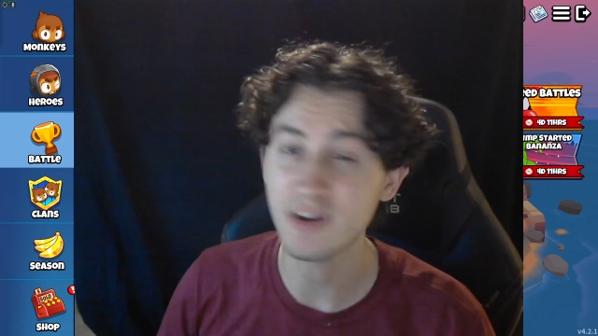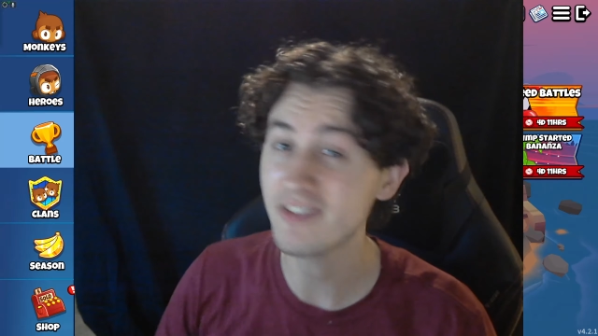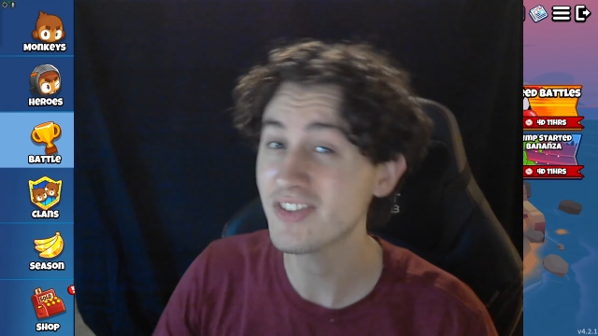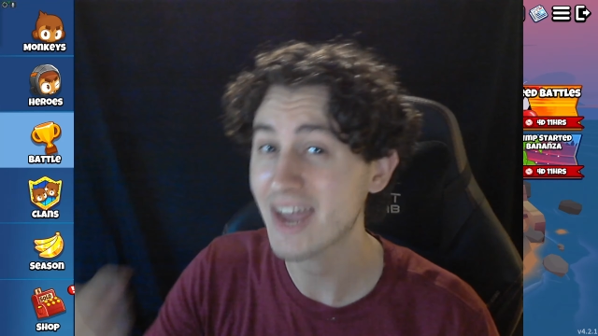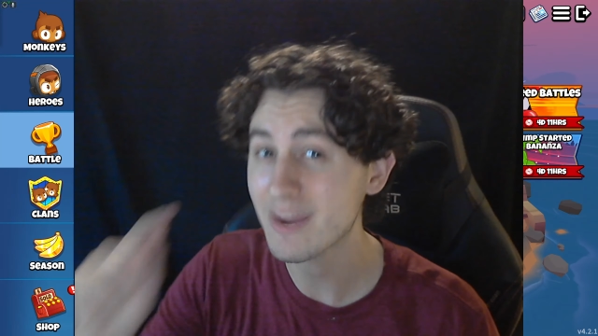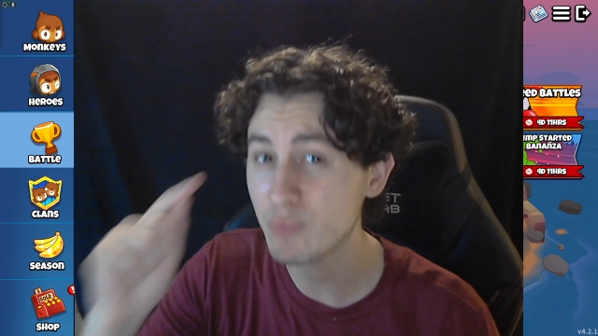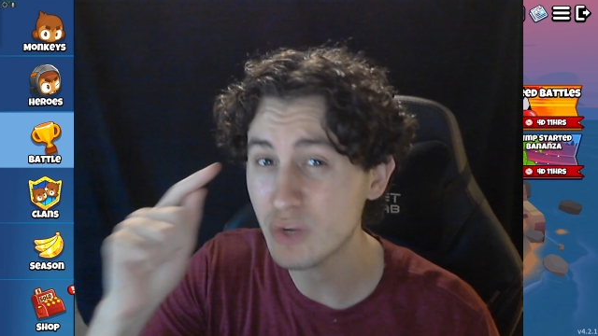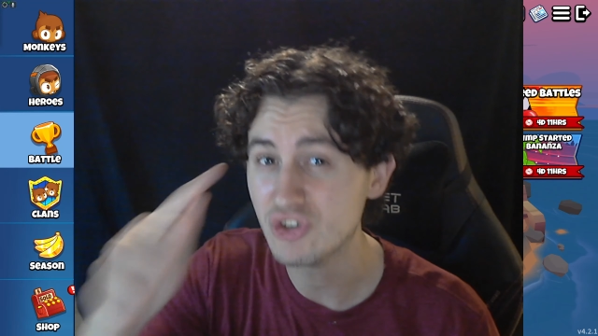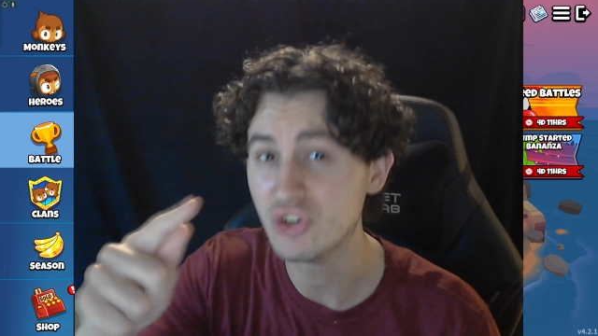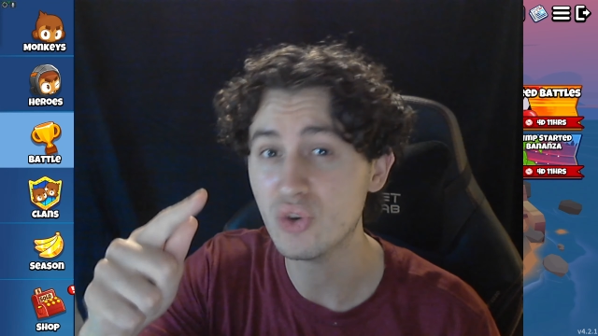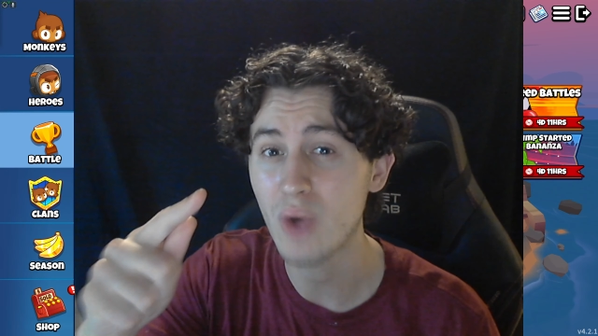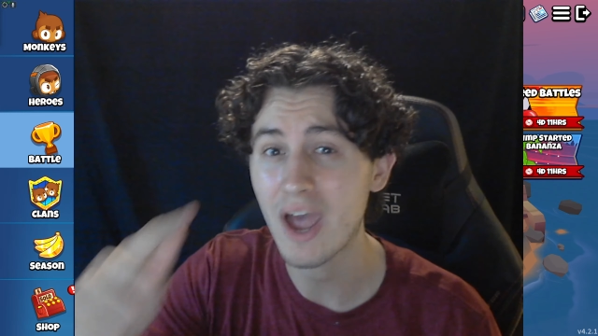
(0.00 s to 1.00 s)
in the time we
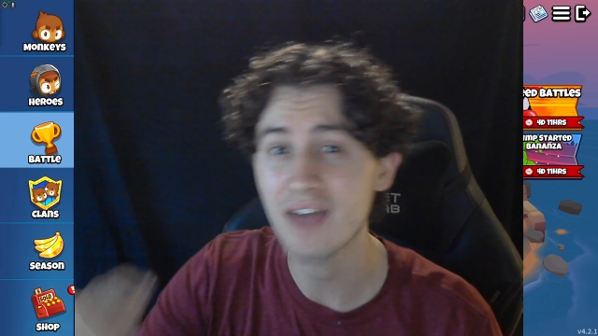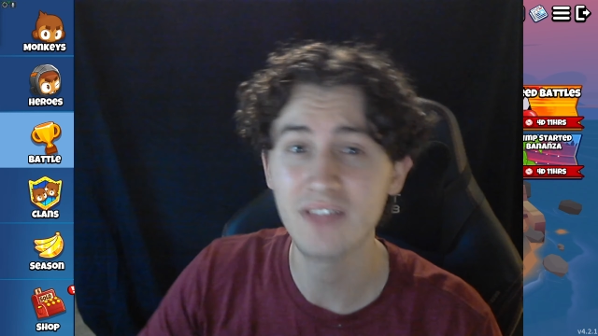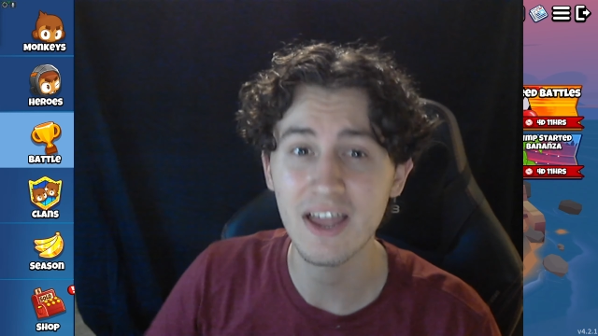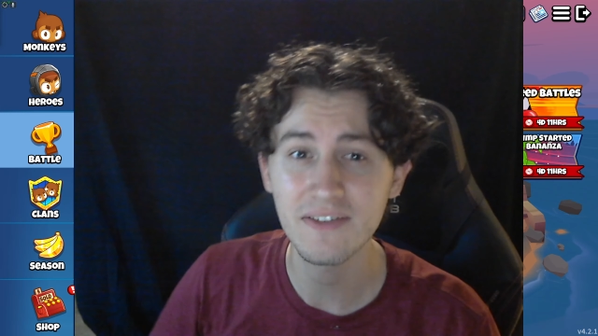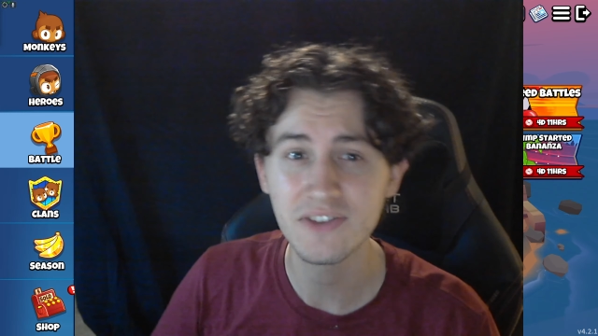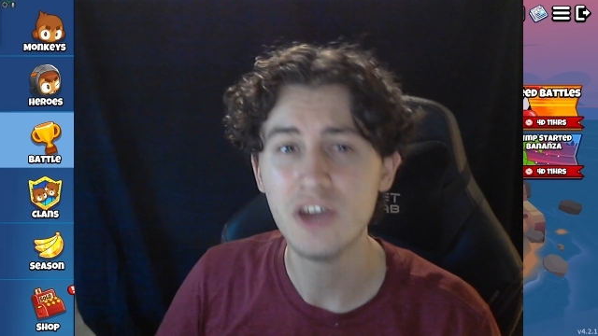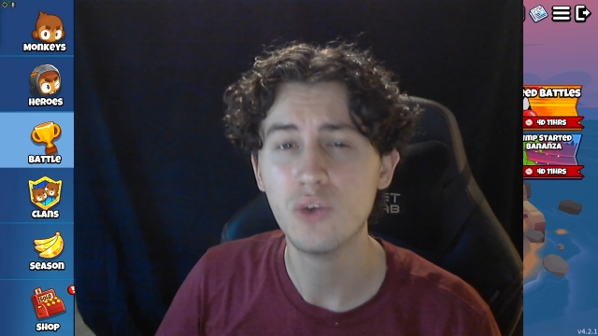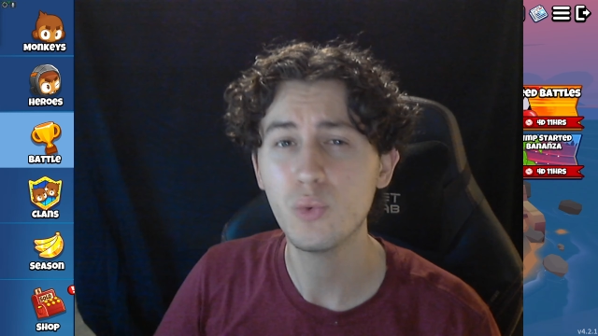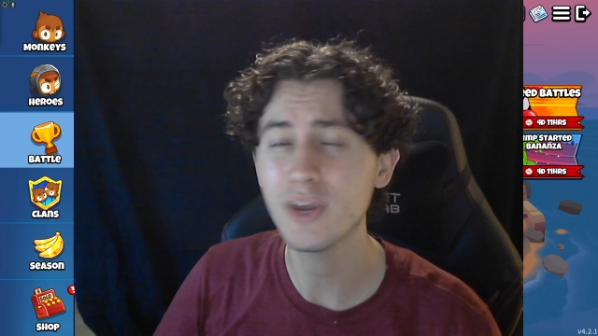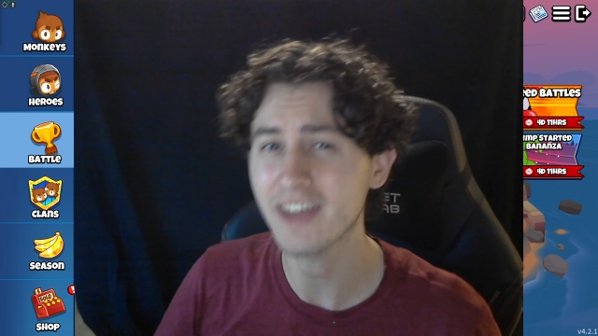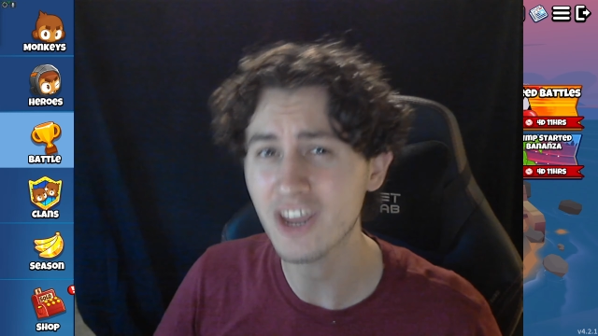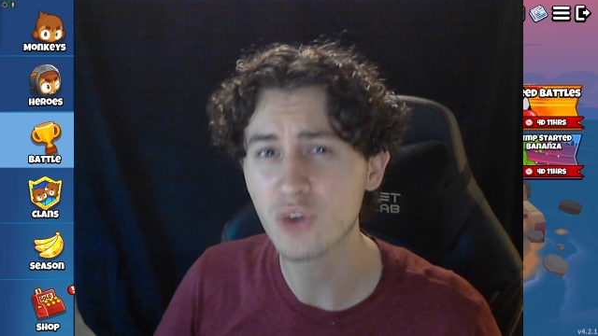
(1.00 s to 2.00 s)
do have left,
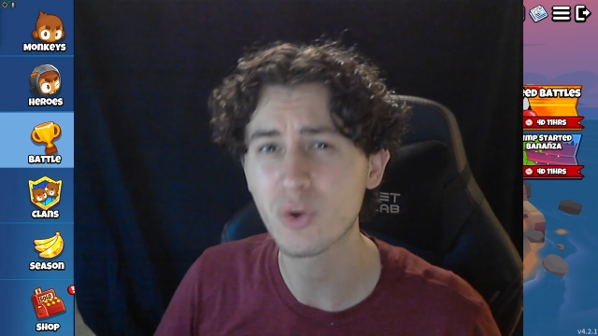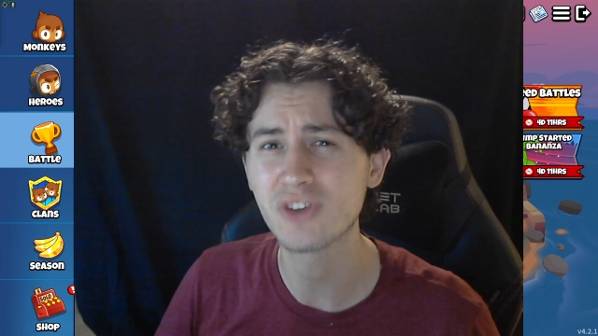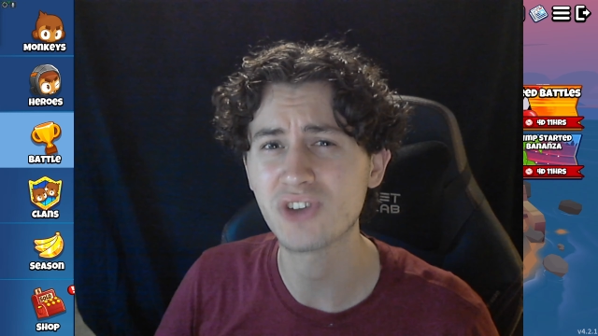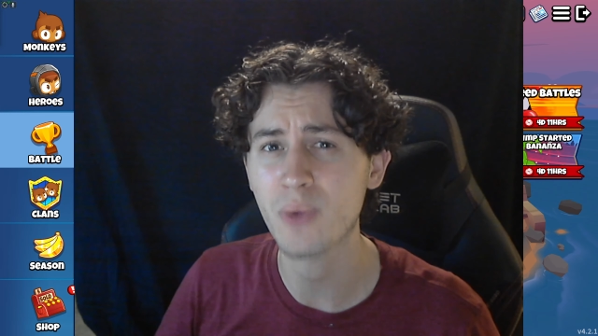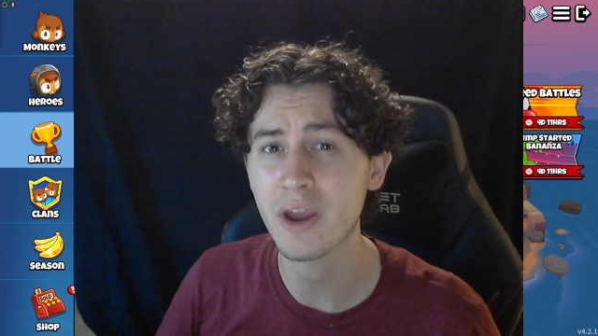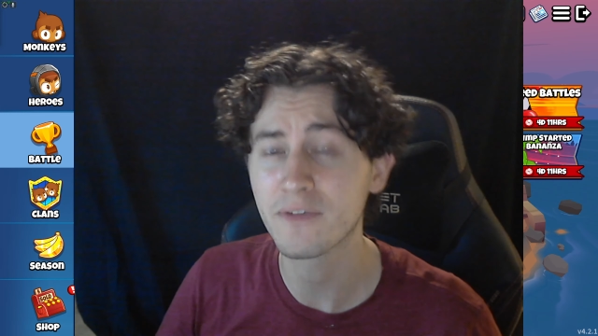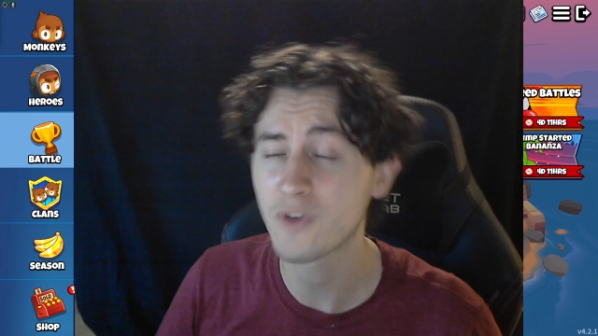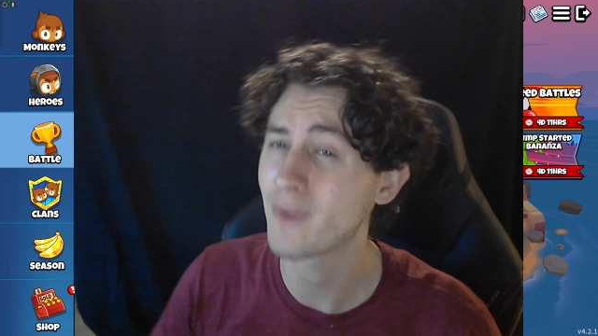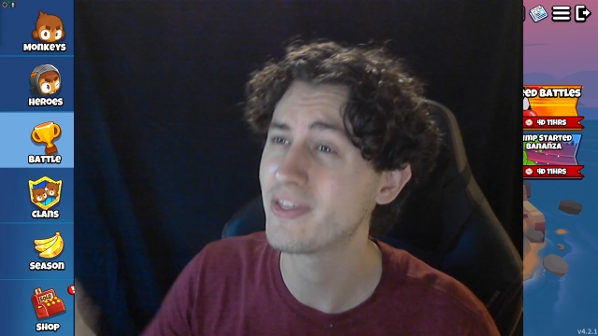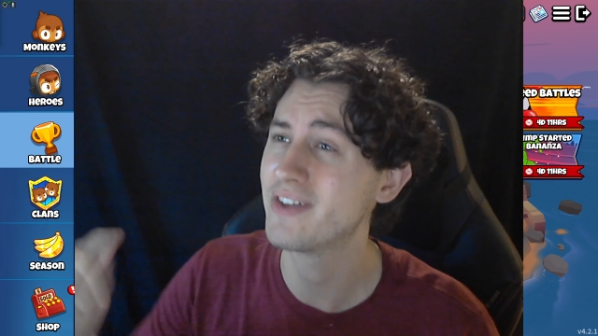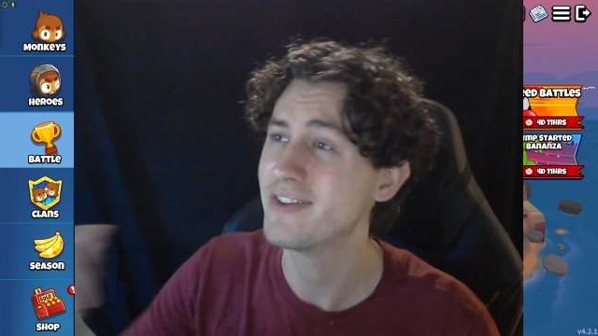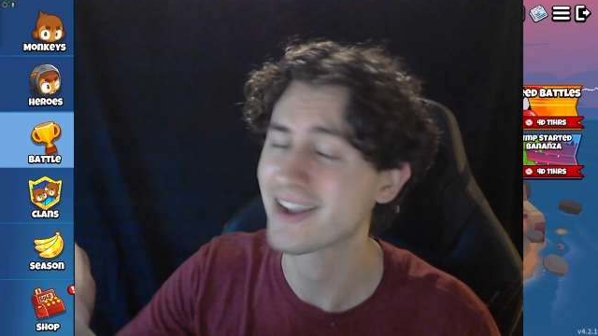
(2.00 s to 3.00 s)
we can increase our rank for
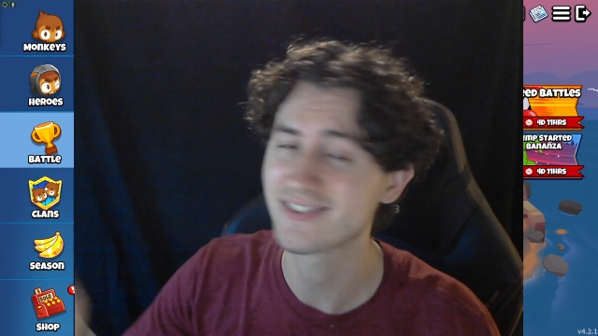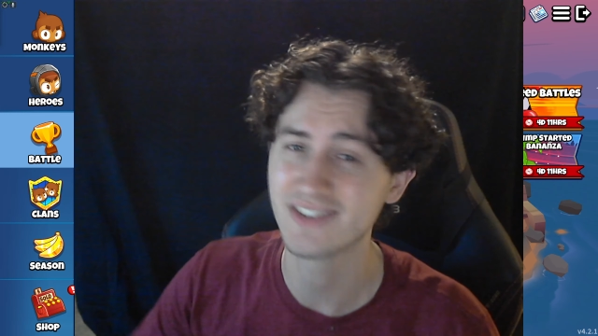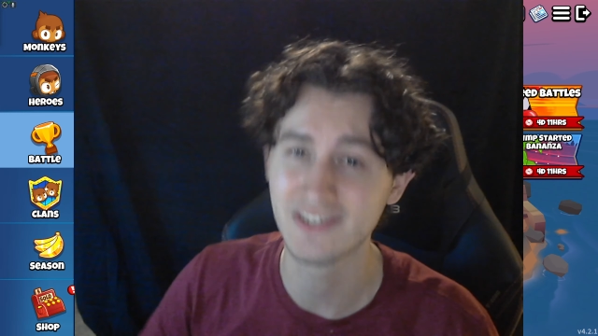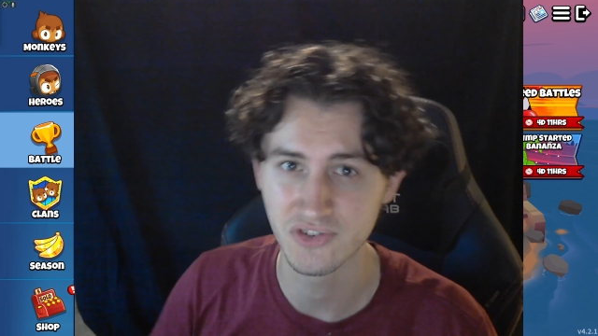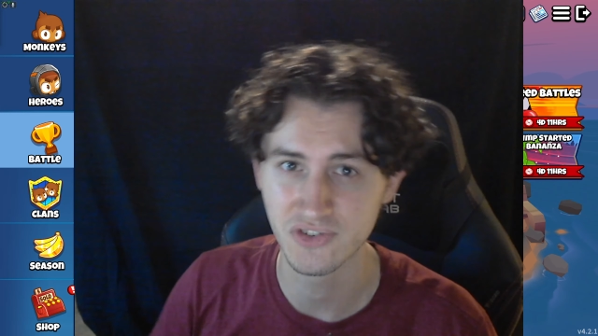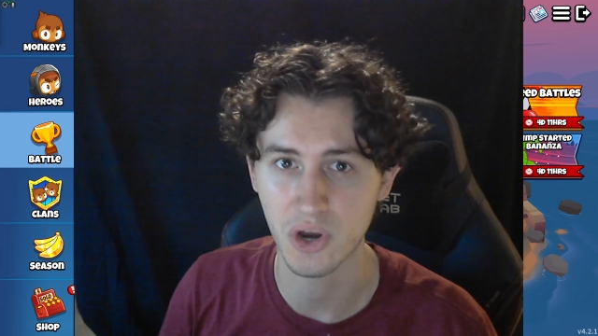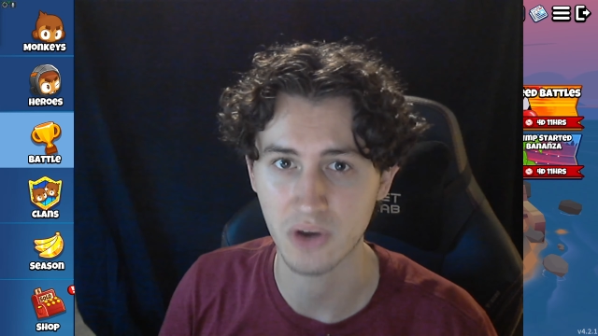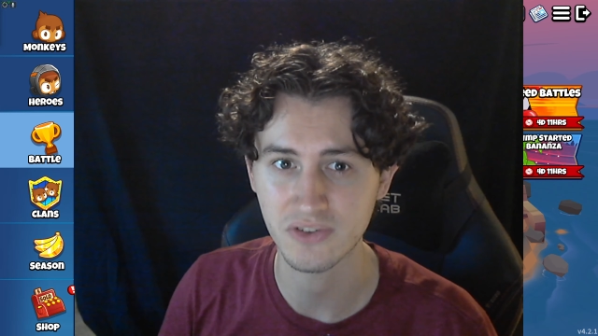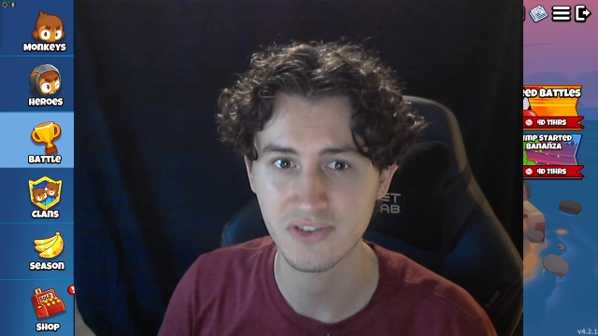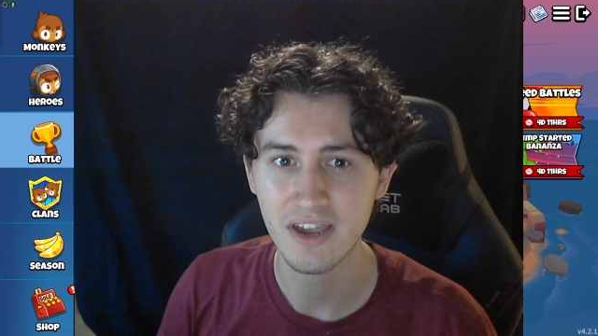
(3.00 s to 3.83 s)
when the next season starts.